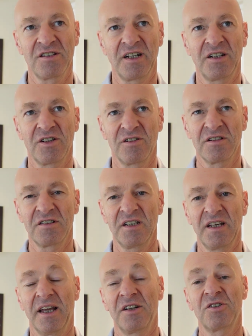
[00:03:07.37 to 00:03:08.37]

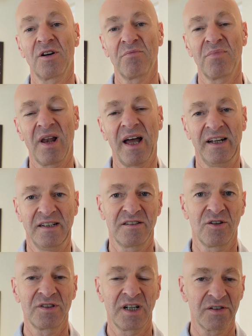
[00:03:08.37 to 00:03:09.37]
security and compliance,
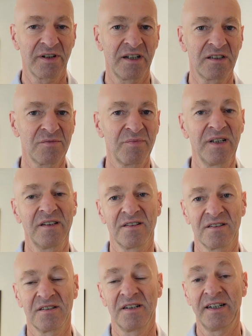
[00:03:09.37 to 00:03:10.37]
those are critical
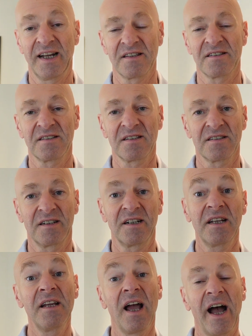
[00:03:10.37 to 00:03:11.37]
pieces. And again, this is a
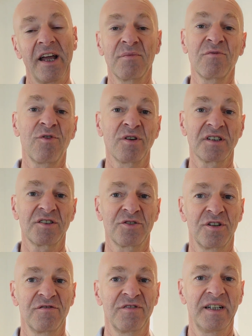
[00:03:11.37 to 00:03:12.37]
key item for this
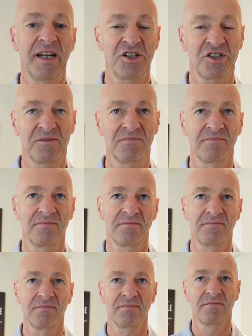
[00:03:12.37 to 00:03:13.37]
certification.
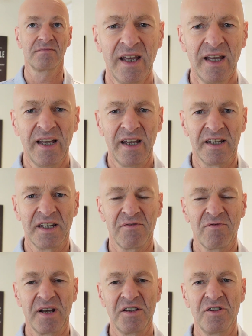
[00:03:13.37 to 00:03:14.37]
And
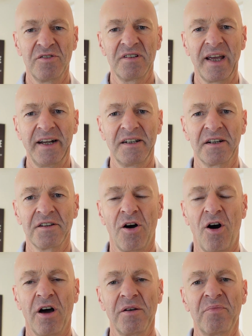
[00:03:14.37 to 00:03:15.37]
then when you take an
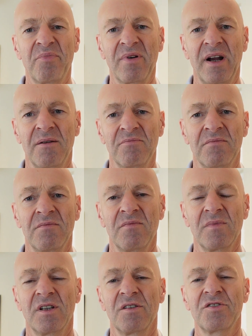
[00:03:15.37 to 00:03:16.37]
on-prem
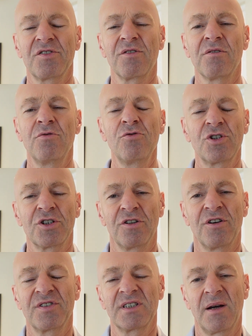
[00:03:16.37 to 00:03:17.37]
solution
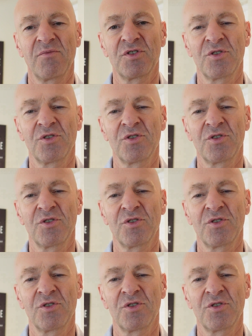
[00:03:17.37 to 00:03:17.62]
of some